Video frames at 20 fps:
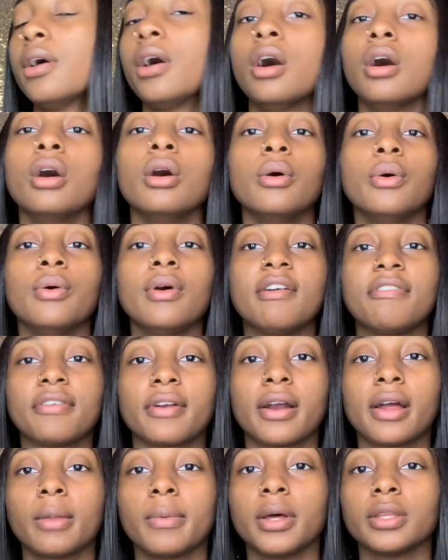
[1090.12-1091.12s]
Oh, I
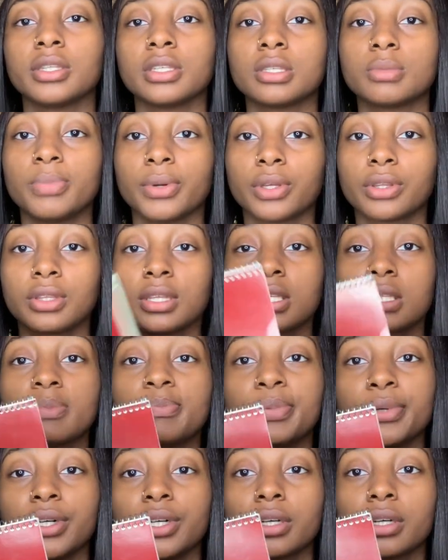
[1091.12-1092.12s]
forgot about this book. This
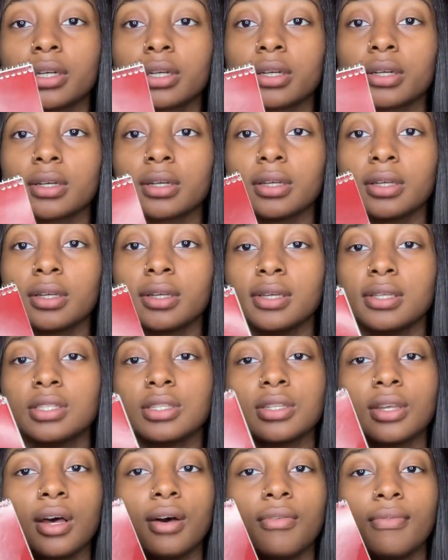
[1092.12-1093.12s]
book
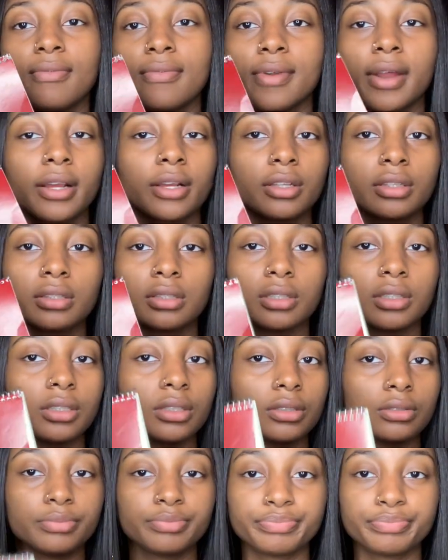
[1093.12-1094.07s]
is a regular